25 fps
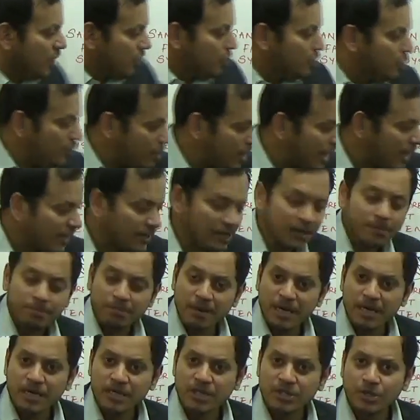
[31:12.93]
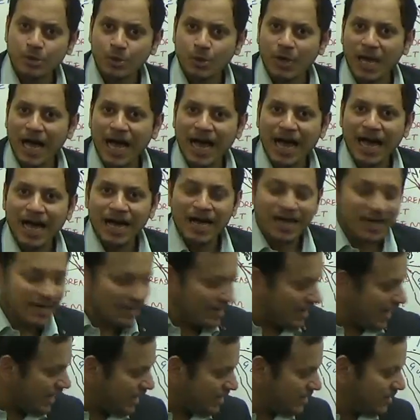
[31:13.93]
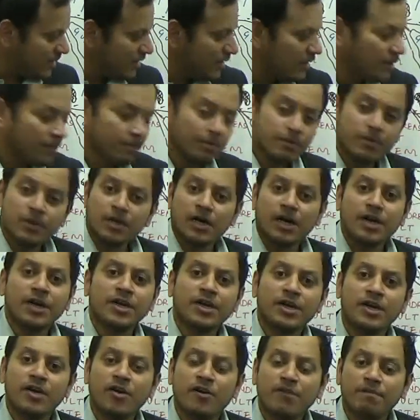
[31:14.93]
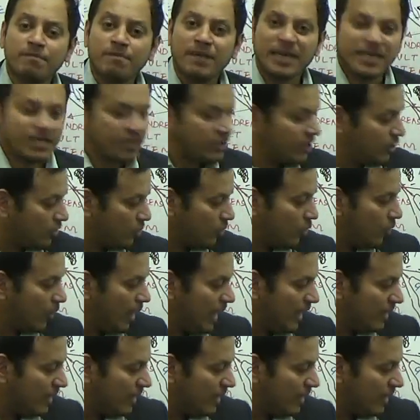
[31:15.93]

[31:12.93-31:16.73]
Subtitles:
Yucatan Peninsula lies in the country of Mexico,